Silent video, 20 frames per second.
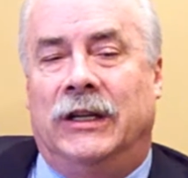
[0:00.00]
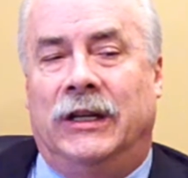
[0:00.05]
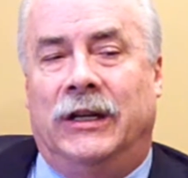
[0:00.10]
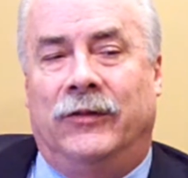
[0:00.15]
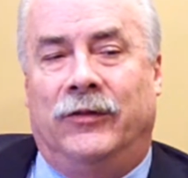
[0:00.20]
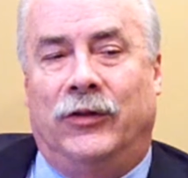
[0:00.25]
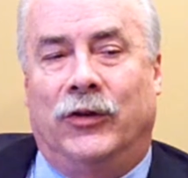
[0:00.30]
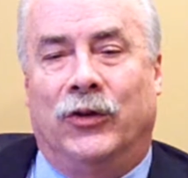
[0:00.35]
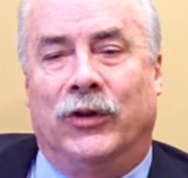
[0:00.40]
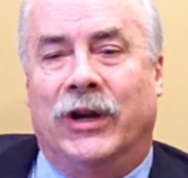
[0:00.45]

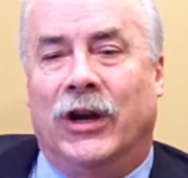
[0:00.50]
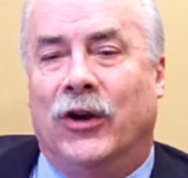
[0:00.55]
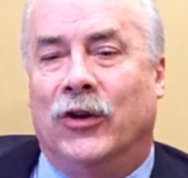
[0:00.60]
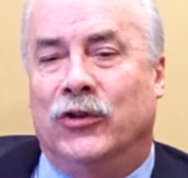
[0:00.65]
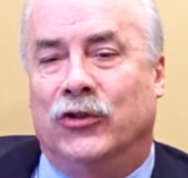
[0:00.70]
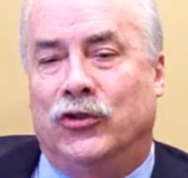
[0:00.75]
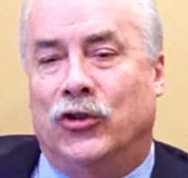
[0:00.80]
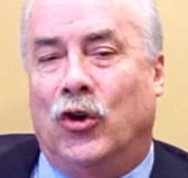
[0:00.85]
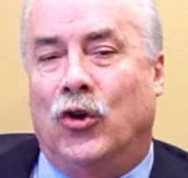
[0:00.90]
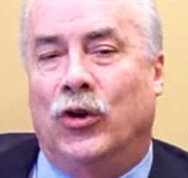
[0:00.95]
If you're in
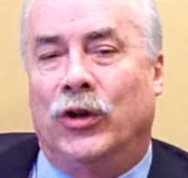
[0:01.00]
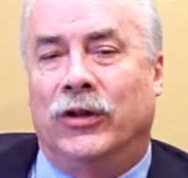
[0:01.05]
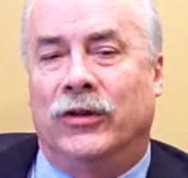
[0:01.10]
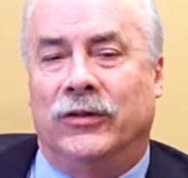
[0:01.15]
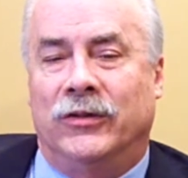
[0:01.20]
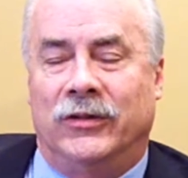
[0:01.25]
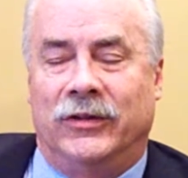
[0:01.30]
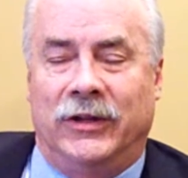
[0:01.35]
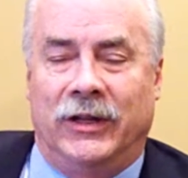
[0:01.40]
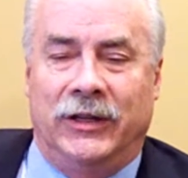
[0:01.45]

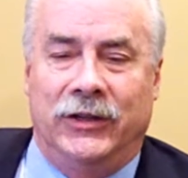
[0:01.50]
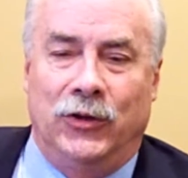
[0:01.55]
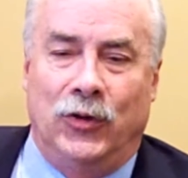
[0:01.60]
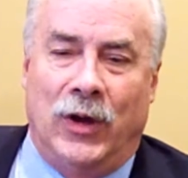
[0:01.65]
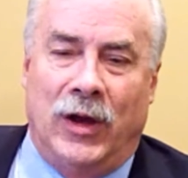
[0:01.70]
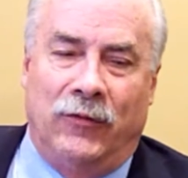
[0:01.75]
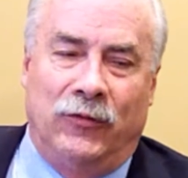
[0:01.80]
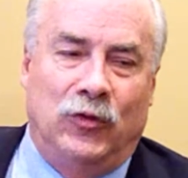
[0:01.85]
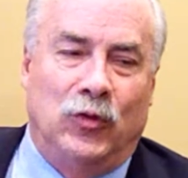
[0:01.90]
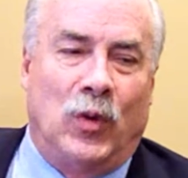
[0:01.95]
Arizona, then
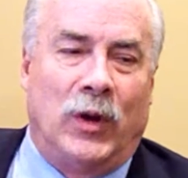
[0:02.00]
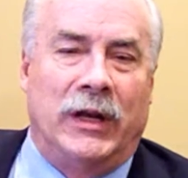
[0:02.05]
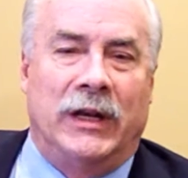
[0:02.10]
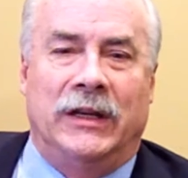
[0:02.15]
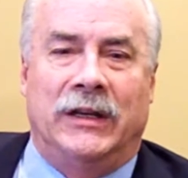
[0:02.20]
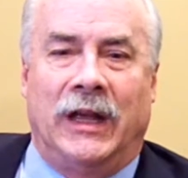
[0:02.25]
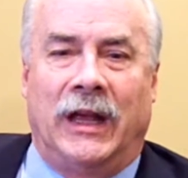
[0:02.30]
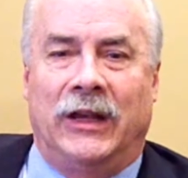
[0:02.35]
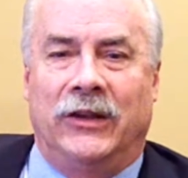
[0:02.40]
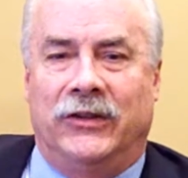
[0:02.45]
you have 20
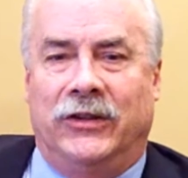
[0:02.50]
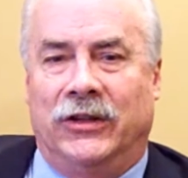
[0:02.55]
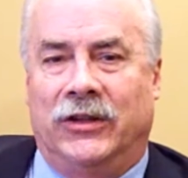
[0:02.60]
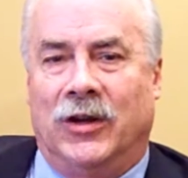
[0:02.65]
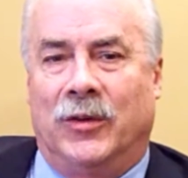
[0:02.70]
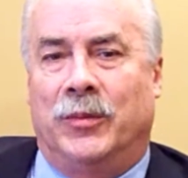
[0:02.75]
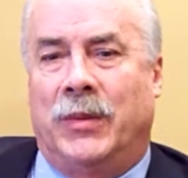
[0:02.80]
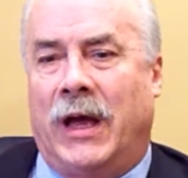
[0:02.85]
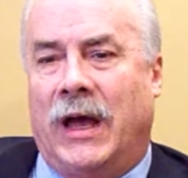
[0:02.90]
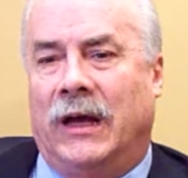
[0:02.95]
days to
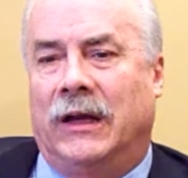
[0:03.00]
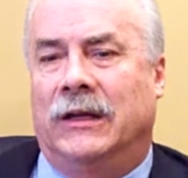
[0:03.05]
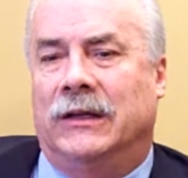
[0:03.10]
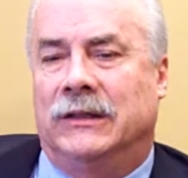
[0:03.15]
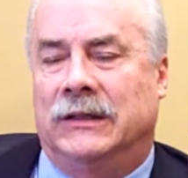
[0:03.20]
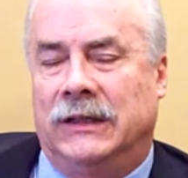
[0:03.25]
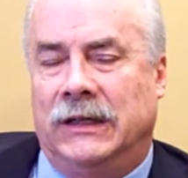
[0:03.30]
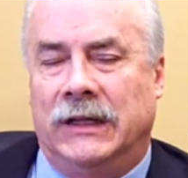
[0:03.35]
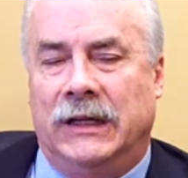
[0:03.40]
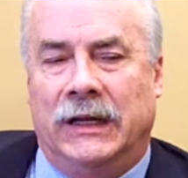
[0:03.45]
come back
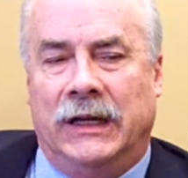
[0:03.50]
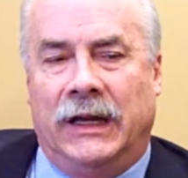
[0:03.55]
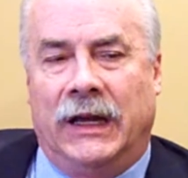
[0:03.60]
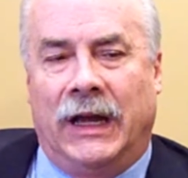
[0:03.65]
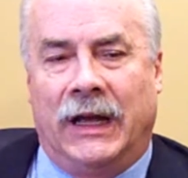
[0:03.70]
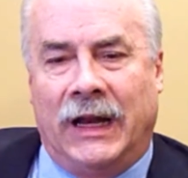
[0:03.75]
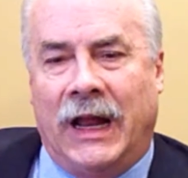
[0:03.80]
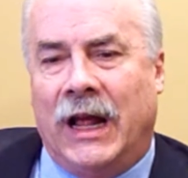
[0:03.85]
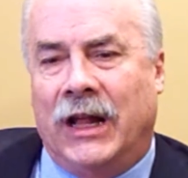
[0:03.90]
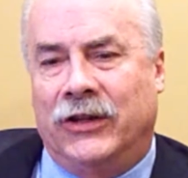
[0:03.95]

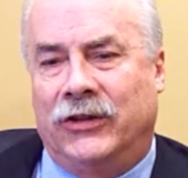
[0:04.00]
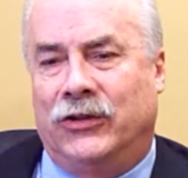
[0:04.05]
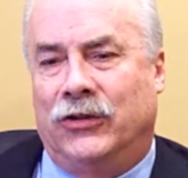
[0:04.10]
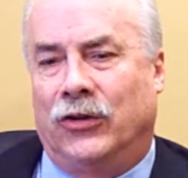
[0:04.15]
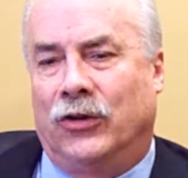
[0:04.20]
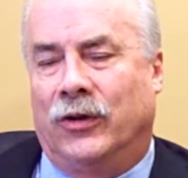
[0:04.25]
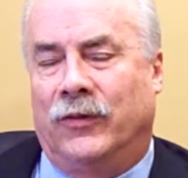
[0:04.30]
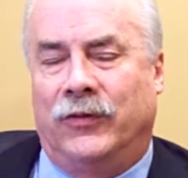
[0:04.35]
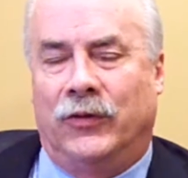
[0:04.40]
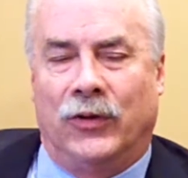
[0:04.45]
and
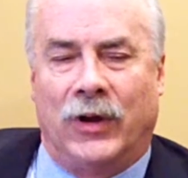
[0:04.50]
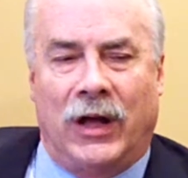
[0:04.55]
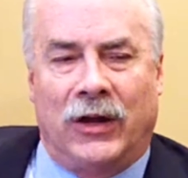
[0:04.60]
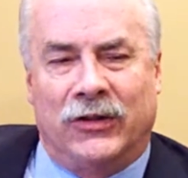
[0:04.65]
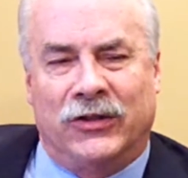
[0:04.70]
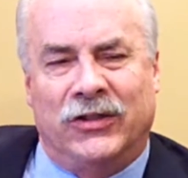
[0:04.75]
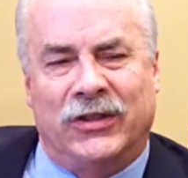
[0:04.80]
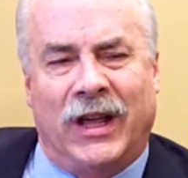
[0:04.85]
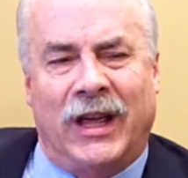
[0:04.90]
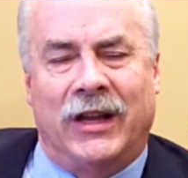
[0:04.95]
answer. If you're out
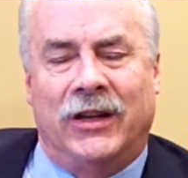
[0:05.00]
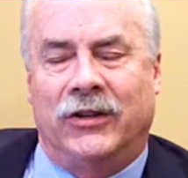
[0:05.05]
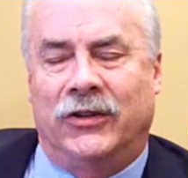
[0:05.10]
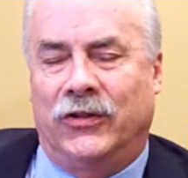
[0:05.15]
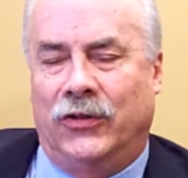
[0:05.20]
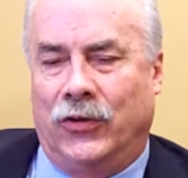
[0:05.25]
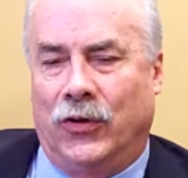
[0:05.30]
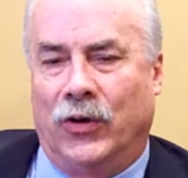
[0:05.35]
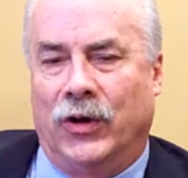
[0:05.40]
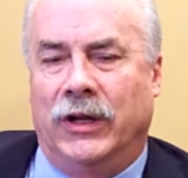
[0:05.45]
of state,
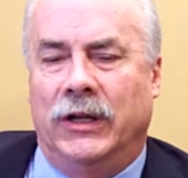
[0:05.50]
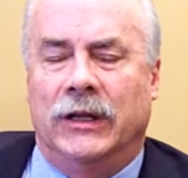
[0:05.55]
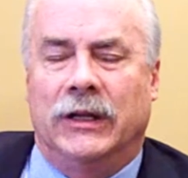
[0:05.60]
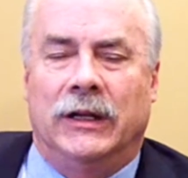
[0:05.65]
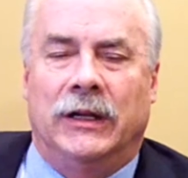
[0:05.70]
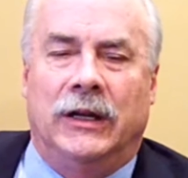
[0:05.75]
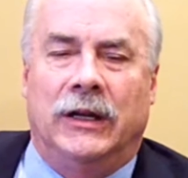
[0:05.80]
it's 30.